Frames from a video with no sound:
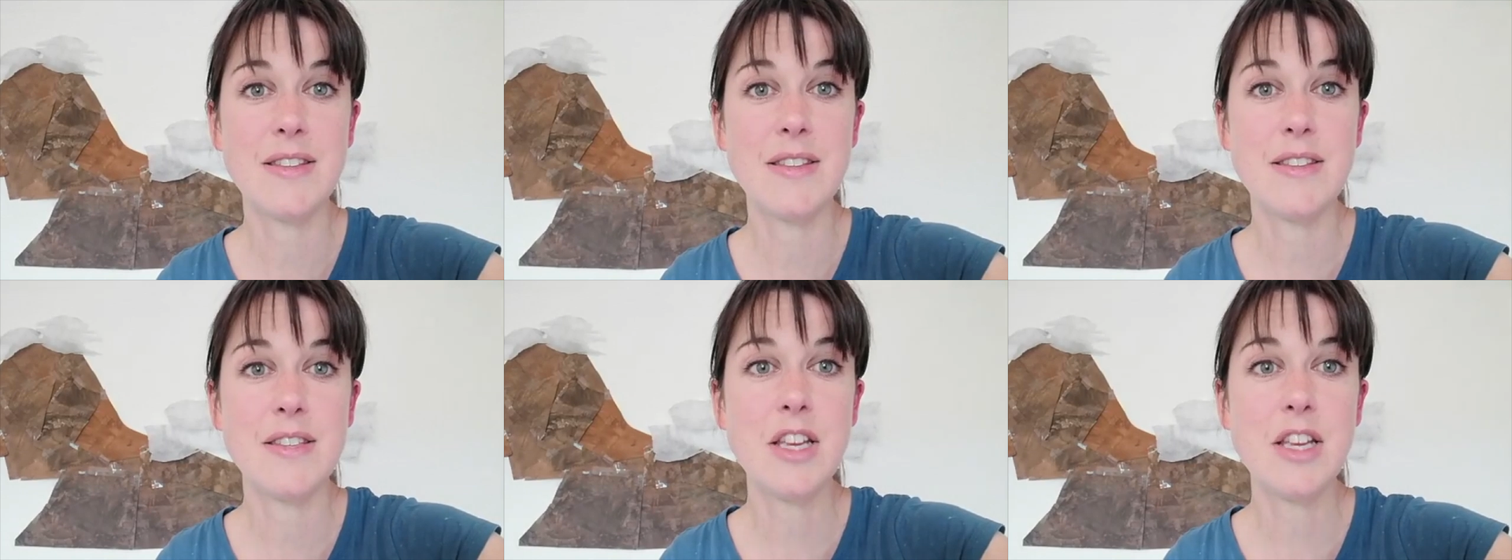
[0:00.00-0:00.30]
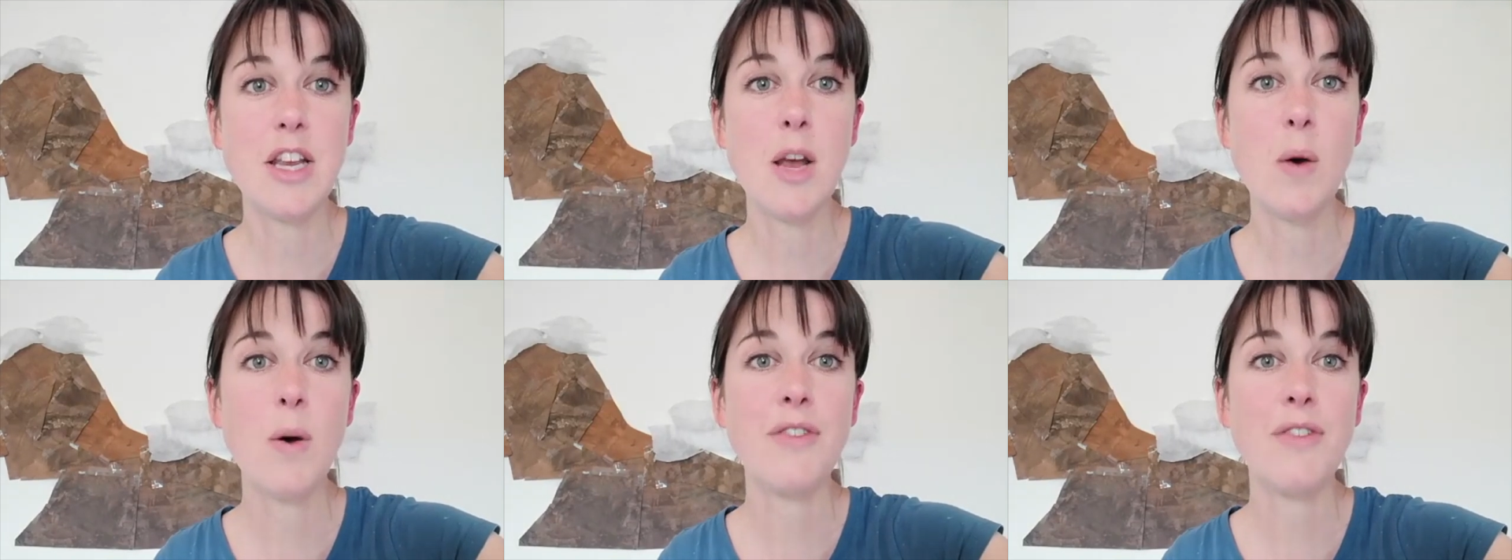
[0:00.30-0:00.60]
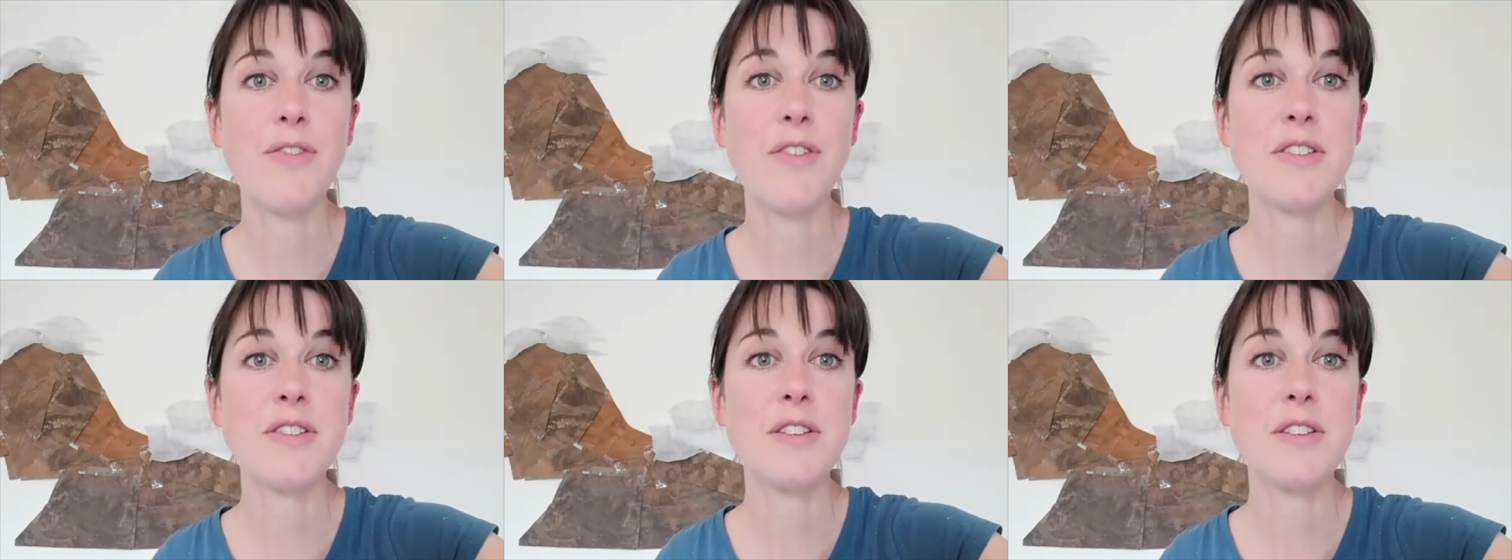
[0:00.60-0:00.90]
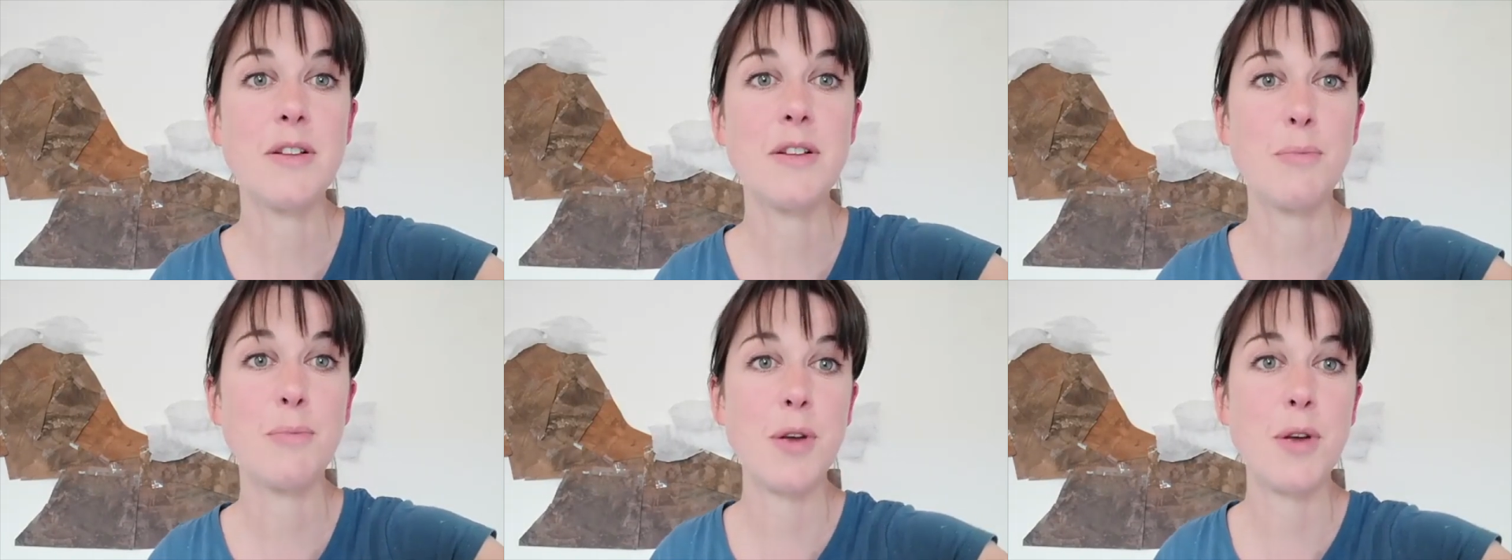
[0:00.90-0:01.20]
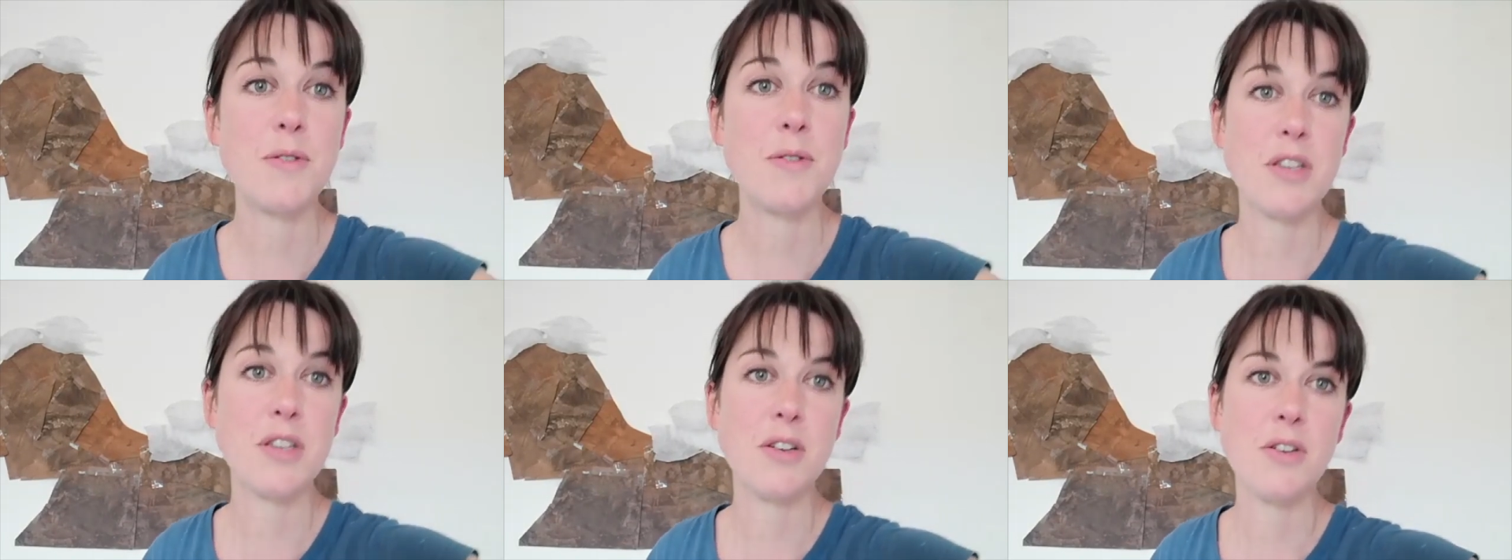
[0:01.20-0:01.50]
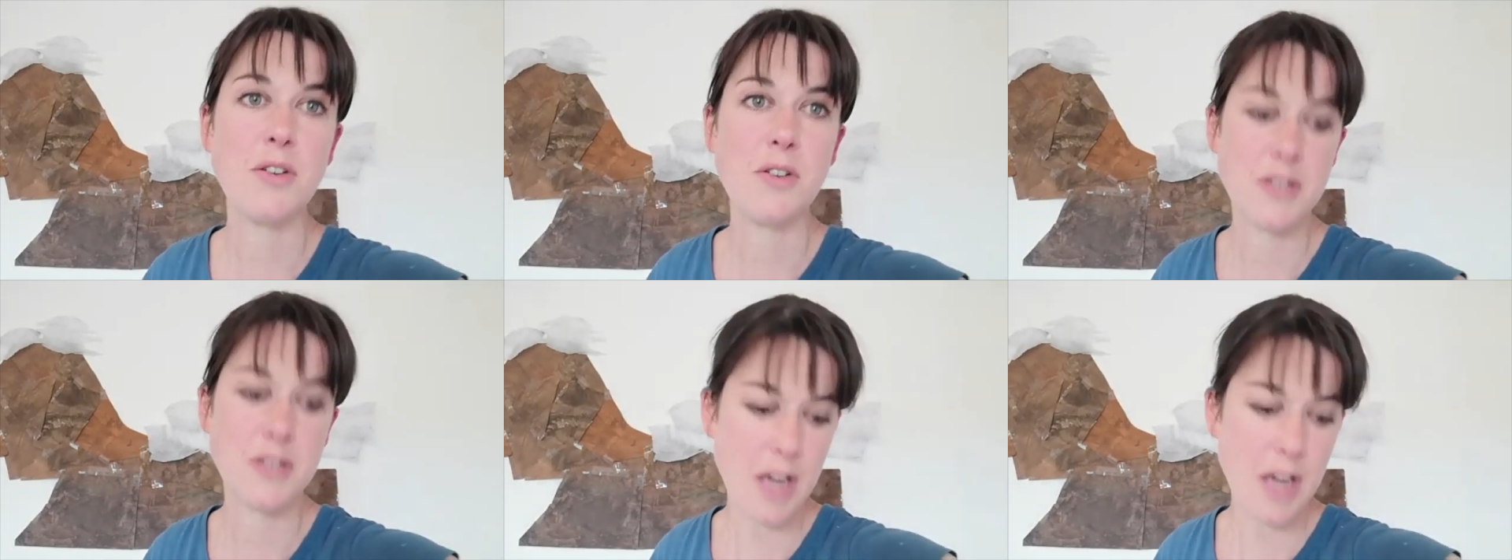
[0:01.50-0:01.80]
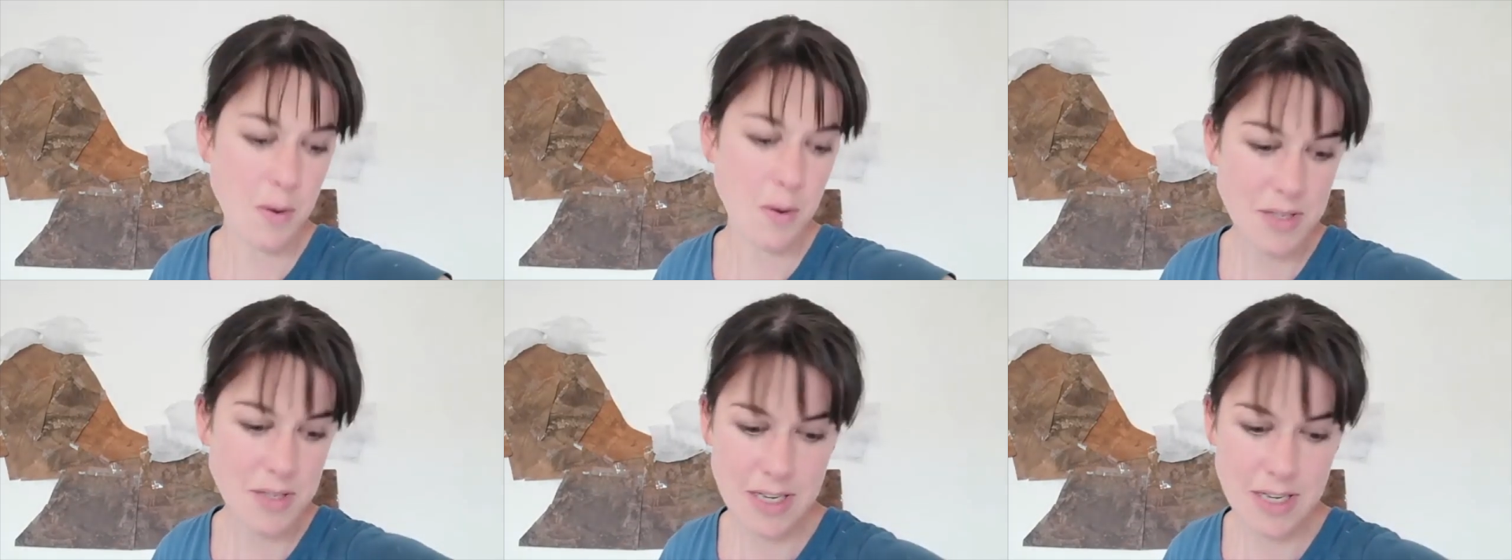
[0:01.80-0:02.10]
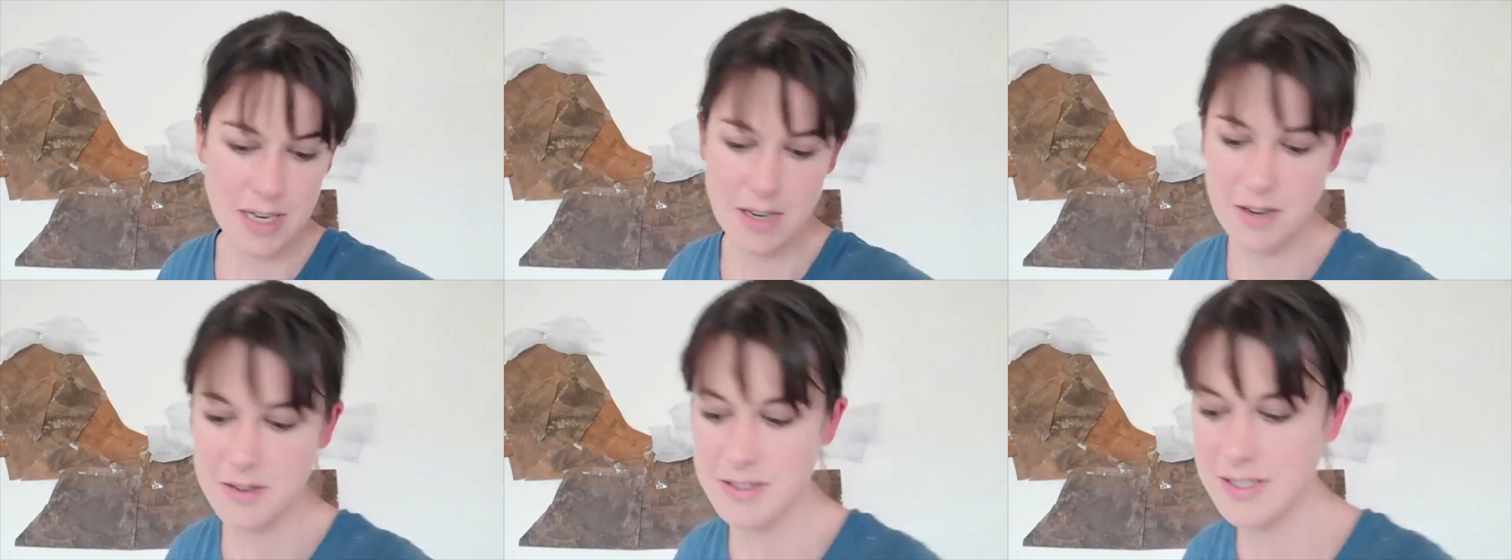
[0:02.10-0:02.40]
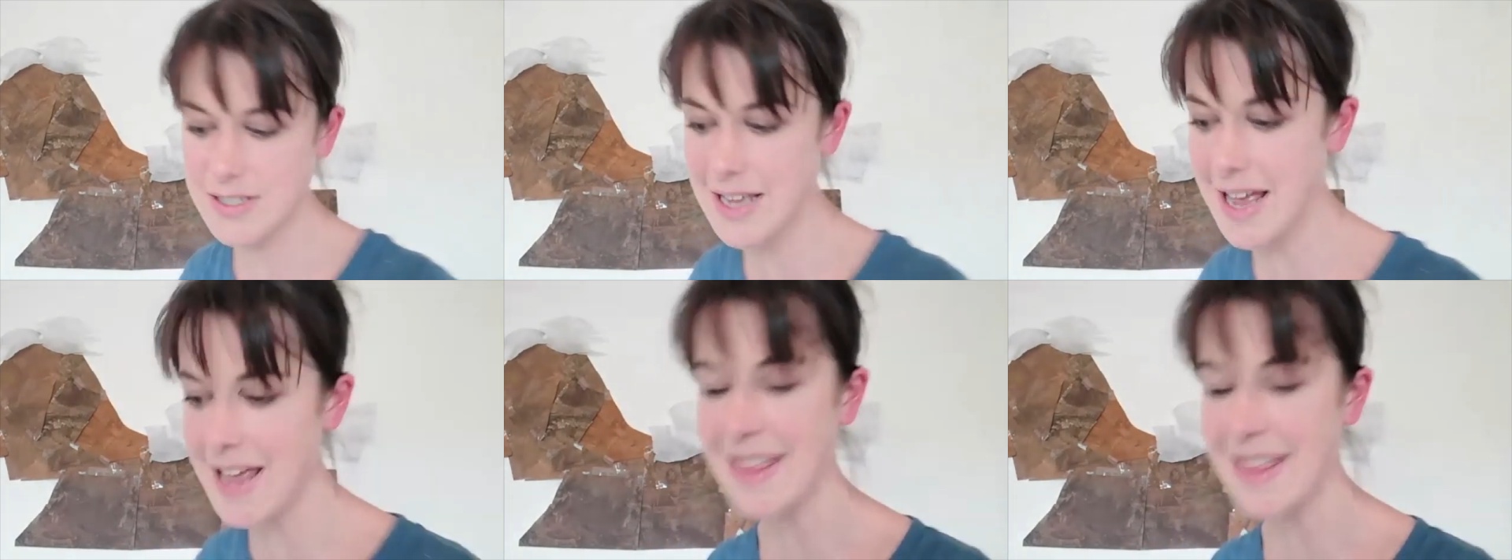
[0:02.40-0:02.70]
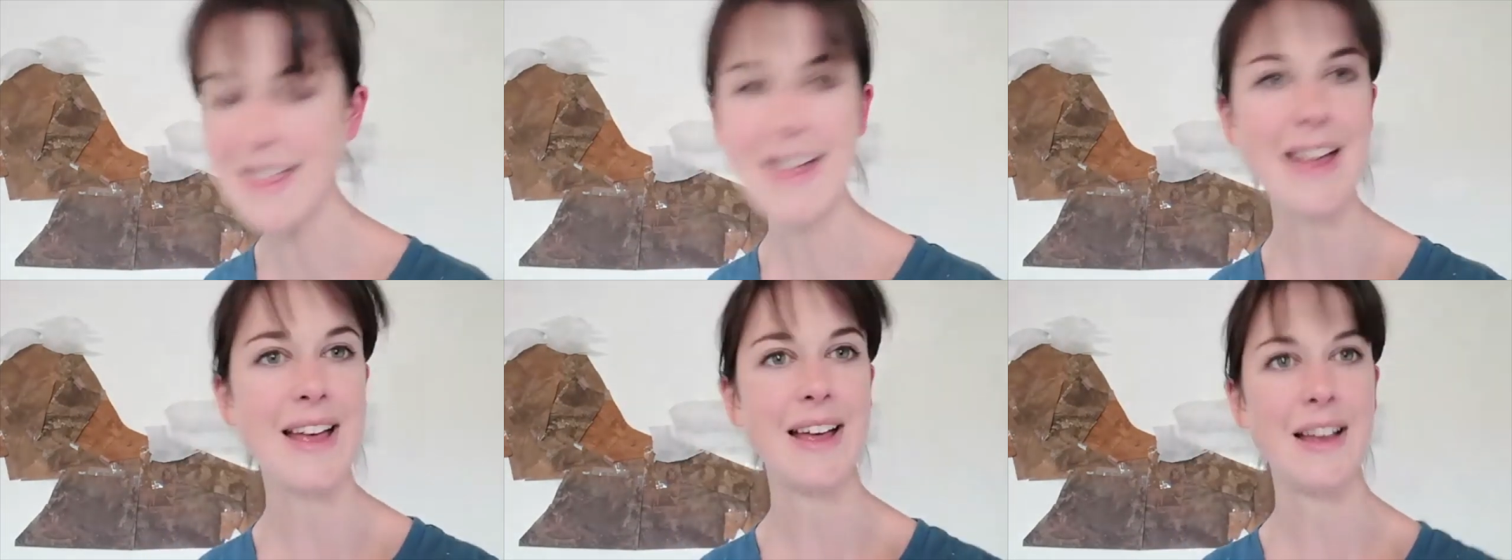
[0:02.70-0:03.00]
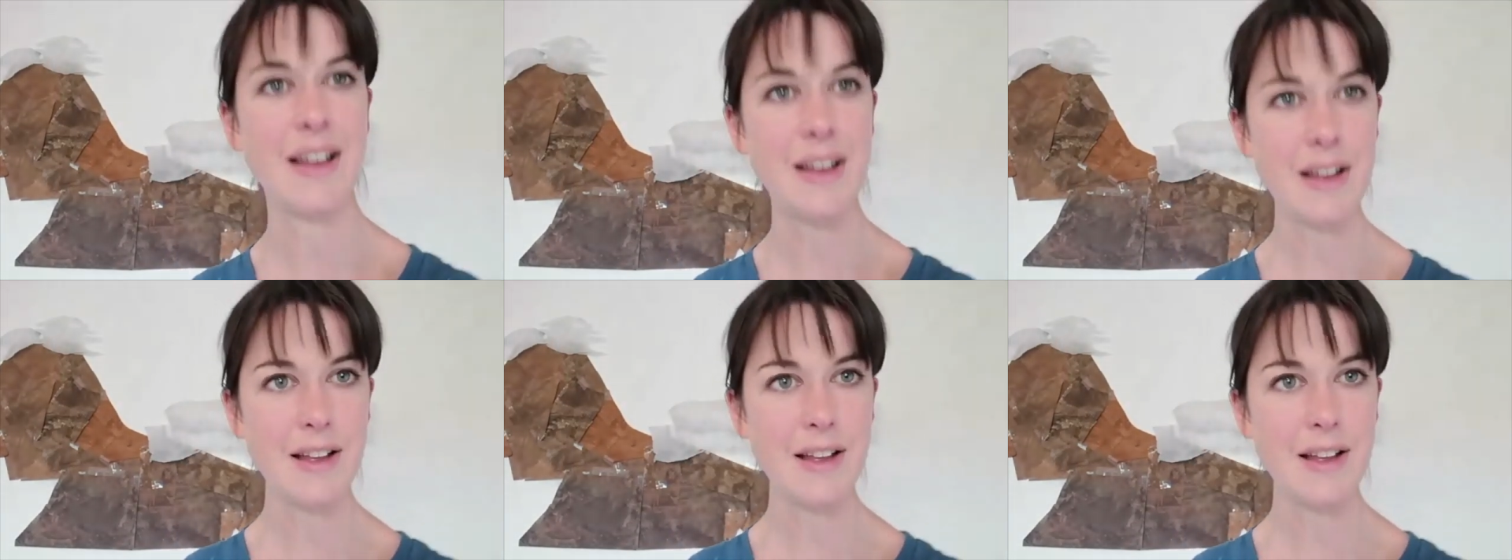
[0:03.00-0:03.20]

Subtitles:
Do you know what fossil poos are called? Oh, did I not say that?